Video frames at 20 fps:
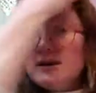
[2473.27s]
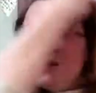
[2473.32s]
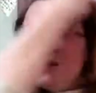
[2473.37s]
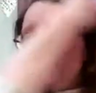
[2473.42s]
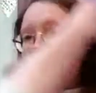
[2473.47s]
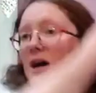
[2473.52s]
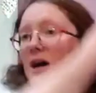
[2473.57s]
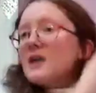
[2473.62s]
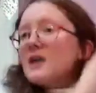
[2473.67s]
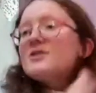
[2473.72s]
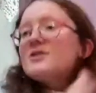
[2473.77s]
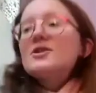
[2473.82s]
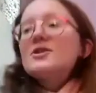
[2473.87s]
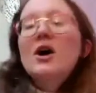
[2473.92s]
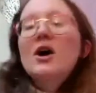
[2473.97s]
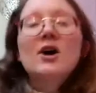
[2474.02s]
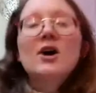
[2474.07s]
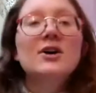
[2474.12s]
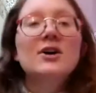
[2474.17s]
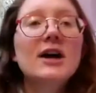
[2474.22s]
a
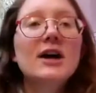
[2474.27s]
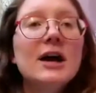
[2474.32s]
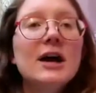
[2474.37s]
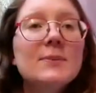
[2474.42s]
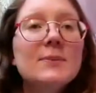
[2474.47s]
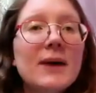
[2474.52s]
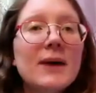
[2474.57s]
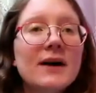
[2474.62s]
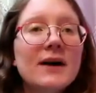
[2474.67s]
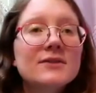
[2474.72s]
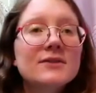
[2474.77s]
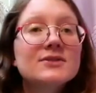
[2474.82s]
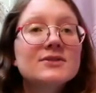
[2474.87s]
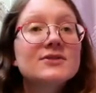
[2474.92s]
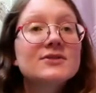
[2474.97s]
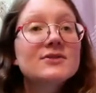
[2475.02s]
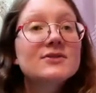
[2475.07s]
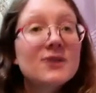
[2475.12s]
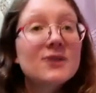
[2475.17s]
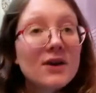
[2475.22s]
song about
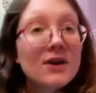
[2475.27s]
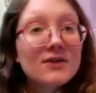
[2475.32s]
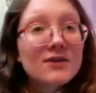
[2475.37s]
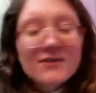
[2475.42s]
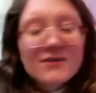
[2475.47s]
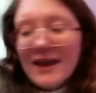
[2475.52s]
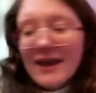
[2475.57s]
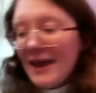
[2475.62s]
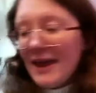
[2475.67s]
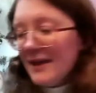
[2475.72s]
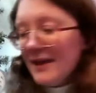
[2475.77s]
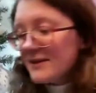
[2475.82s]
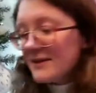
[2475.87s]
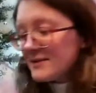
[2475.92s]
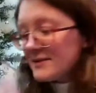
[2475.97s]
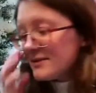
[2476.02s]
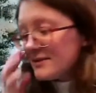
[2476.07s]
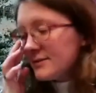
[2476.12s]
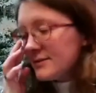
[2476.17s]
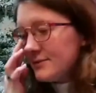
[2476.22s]

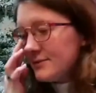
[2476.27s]
snowflakes.